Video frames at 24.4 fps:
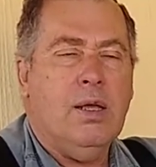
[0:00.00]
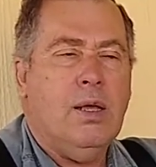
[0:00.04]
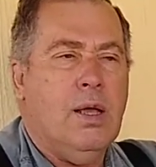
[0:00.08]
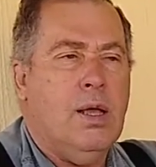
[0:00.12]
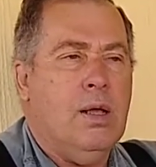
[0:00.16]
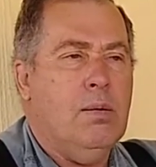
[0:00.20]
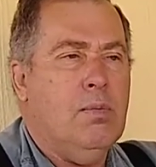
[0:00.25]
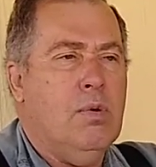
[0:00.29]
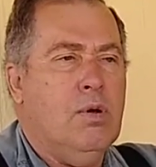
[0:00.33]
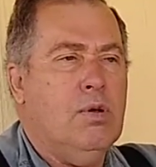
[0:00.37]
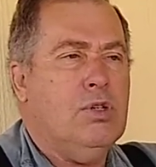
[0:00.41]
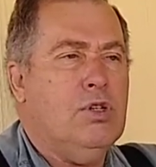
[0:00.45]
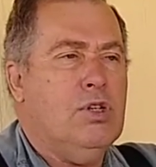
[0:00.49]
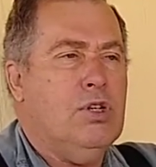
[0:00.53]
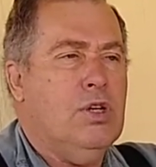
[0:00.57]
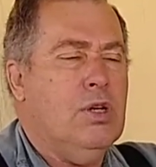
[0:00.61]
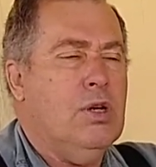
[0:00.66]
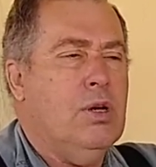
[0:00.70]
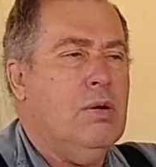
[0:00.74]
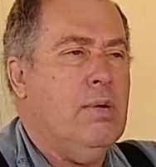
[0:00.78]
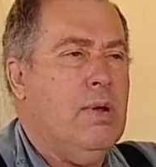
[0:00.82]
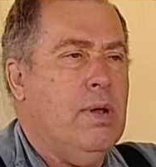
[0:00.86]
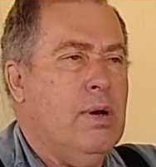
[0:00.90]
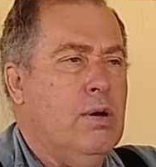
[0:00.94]
And most
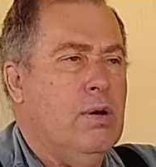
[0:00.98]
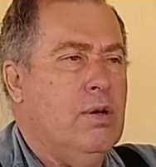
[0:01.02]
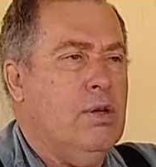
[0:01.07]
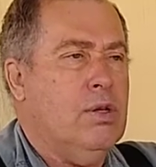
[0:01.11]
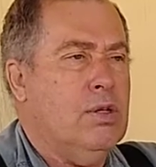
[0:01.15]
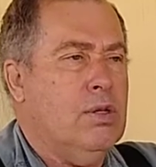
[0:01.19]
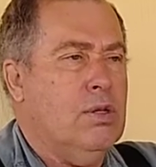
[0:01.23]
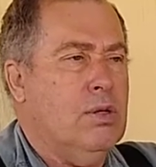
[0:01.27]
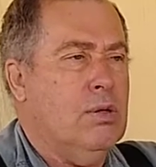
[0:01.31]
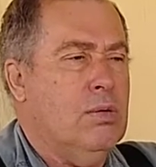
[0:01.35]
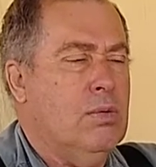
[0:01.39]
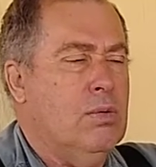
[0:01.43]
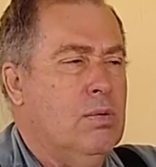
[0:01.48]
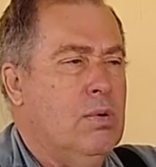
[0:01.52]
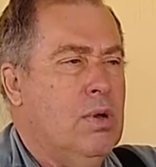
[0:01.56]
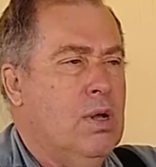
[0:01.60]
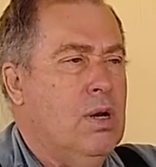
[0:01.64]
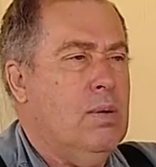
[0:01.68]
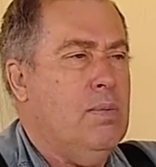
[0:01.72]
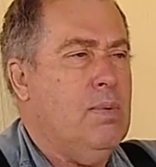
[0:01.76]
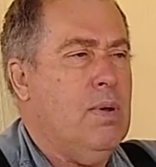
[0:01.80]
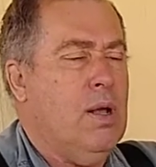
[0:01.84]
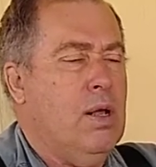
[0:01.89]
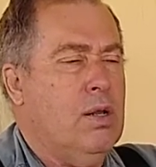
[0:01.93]
generators run
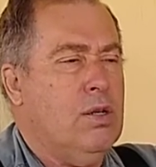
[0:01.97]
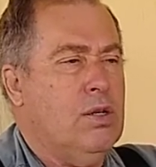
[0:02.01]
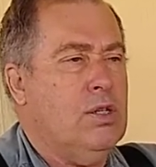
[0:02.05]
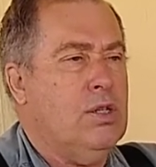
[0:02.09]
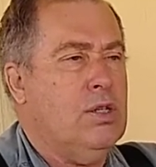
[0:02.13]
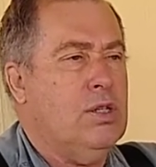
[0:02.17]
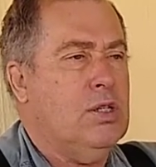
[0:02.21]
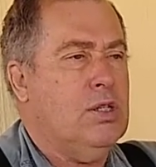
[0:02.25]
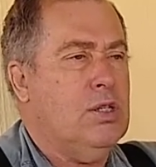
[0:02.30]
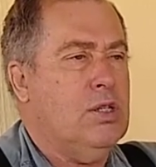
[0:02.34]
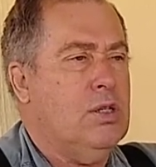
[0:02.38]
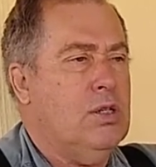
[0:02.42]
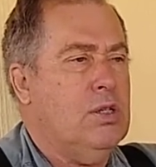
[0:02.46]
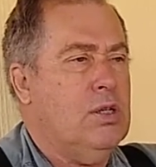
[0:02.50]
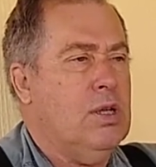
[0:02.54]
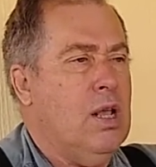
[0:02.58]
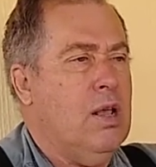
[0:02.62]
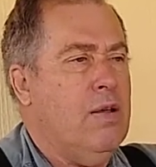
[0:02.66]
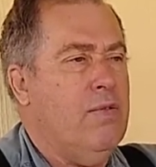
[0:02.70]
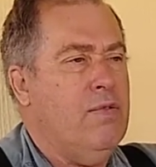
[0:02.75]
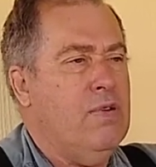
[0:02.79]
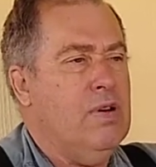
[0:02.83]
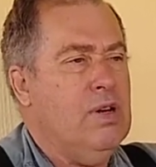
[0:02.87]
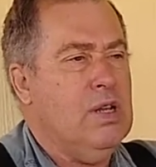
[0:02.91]
about
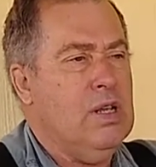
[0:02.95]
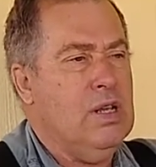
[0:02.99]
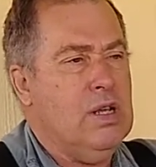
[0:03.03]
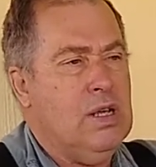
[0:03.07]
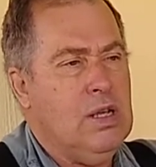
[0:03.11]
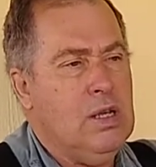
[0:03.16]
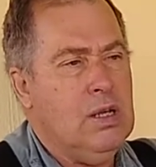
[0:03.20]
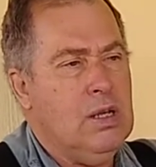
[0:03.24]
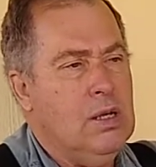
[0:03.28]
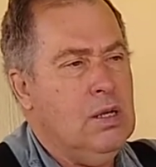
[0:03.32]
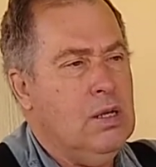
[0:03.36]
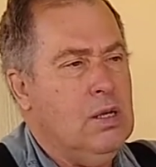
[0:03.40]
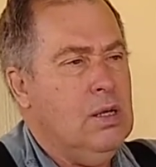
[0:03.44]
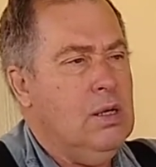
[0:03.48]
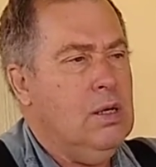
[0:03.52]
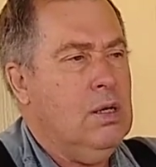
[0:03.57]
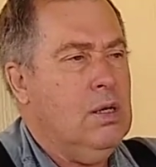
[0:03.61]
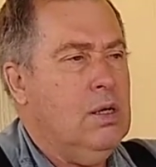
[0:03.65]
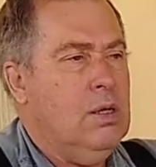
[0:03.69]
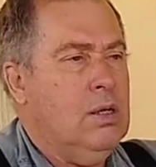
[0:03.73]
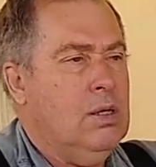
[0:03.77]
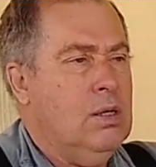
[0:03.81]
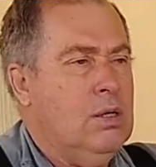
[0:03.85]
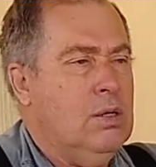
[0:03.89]
70
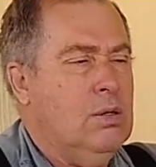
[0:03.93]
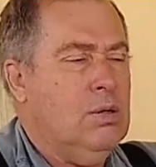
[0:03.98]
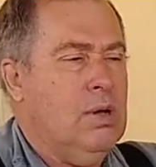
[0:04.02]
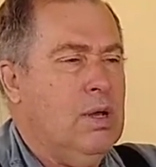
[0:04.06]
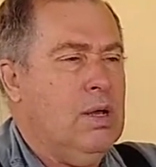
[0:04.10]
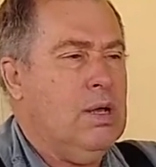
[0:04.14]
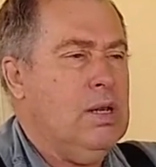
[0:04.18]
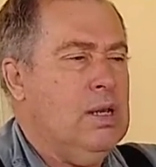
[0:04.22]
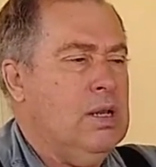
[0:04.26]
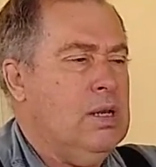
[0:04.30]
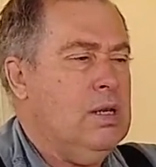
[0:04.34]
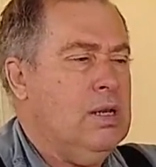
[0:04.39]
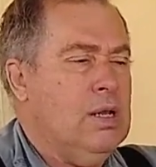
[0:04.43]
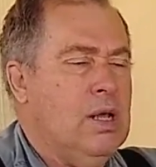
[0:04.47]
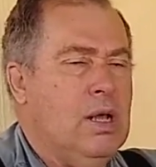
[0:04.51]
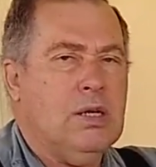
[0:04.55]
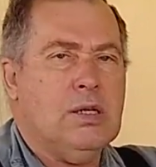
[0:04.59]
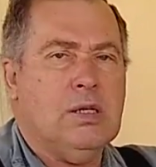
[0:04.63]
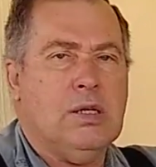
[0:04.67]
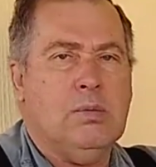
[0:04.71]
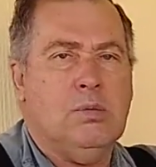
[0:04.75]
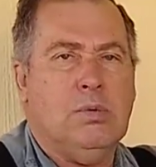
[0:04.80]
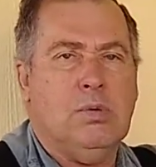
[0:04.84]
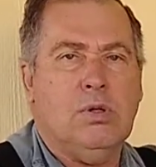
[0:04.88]
to 80
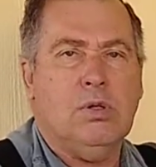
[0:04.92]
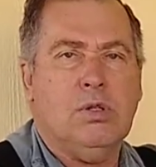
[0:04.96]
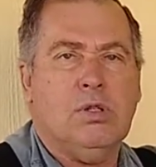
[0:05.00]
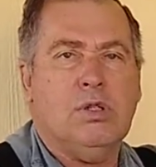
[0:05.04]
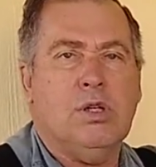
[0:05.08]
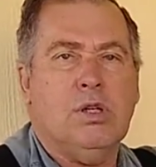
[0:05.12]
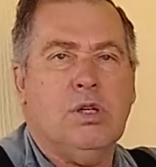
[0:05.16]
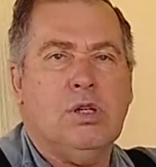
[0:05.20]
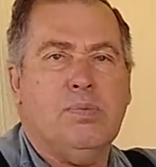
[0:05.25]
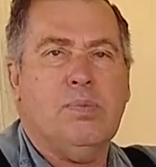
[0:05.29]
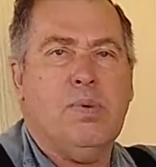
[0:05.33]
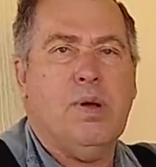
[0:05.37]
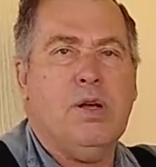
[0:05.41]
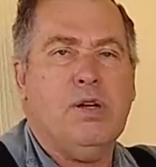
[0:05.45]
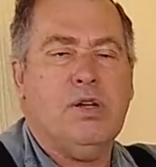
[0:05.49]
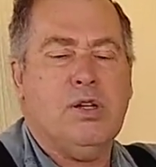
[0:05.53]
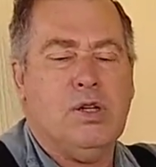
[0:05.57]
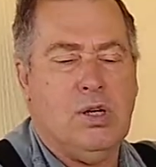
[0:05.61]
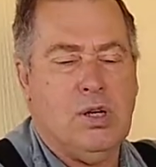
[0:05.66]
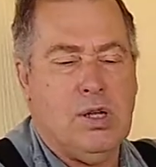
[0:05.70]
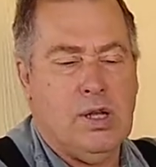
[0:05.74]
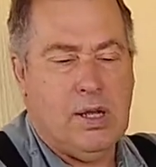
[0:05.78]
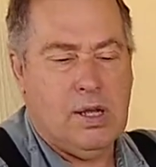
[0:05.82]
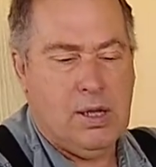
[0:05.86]
decibels,
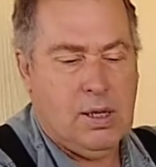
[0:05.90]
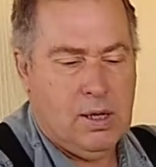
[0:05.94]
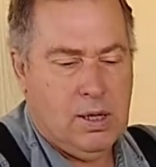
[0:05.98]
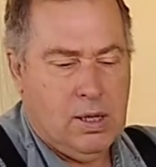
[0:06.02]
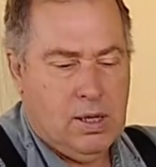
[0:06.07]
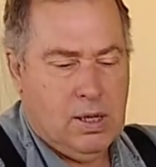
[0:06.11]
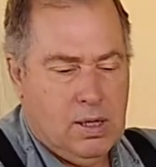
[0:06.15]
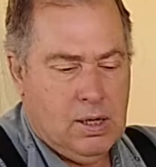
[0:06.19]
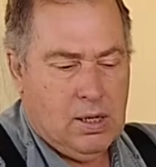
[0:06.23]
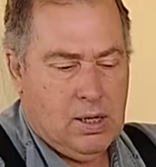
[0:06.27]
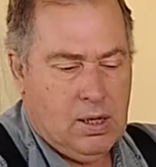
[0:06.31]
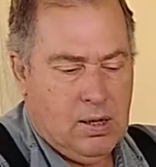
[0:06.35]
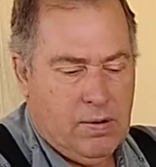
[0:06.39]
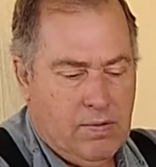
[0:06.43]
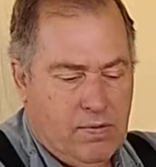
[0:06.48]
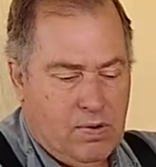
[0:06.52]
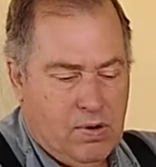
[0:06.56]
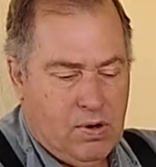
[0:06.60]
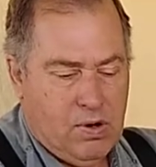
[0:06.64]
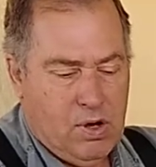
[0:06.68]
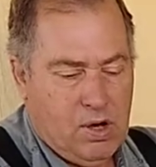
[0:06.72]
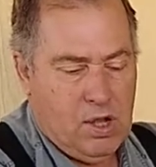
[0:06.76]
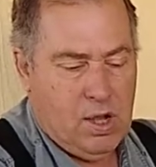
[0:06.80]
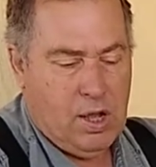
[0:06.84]
especially if
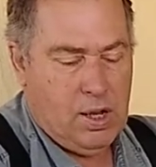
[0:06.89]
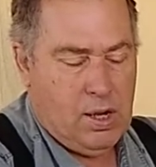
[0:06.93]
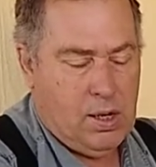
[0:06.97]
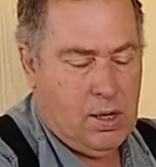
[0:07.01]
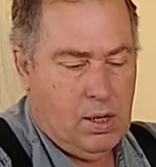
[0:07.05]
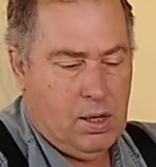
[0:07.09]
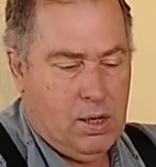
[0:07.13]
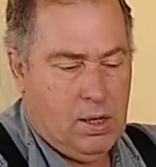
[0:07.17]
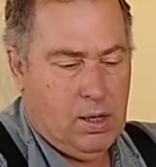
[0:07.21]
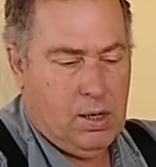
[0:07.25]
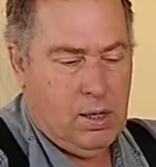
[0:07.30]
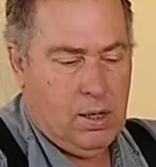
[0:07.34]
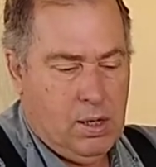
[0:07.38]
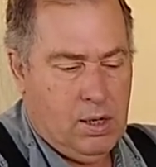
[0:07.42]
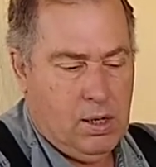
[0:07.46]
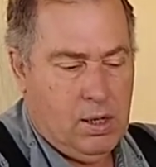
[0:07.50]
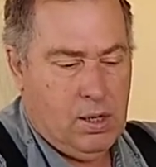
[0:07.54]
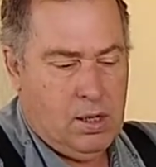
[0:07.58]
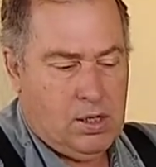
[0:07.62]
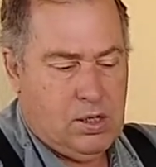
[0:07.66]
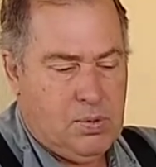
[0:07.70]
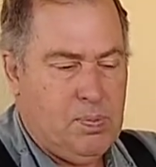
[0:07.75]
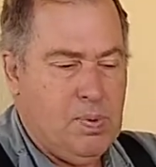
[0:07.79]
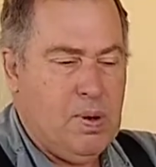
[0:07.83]
they're not
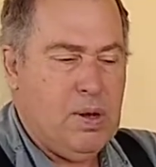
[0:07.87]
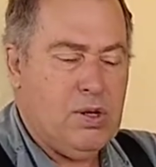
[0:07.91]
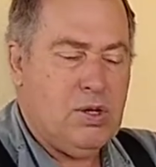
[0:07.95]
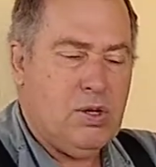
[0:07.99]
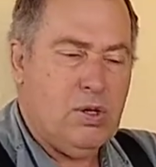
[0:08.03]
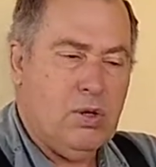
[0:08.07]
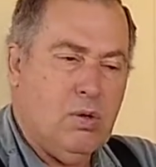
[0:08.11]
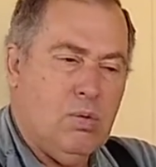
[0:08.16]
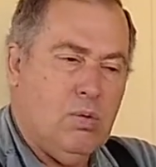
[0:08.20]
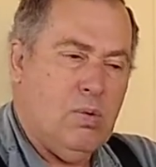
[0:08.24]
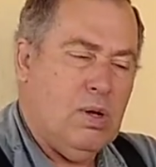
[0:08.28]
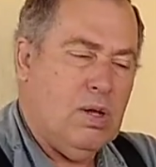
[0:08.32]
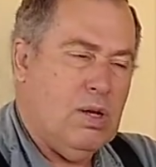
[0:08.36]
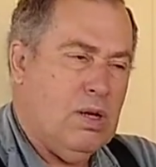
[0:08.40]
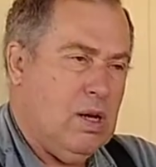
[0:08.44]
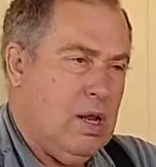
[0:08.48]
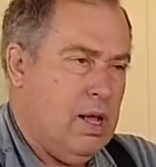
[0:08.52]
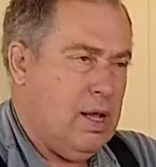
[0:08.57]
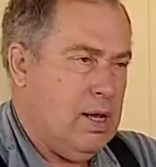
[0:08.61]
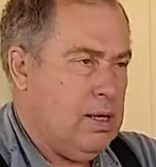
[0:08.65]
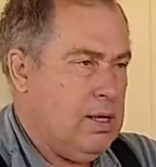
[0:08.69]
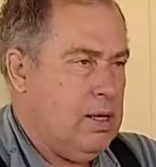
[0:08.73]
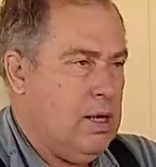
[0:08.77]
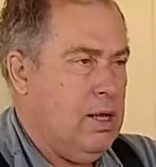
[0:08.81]
a special one
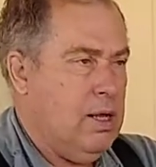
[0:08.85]
like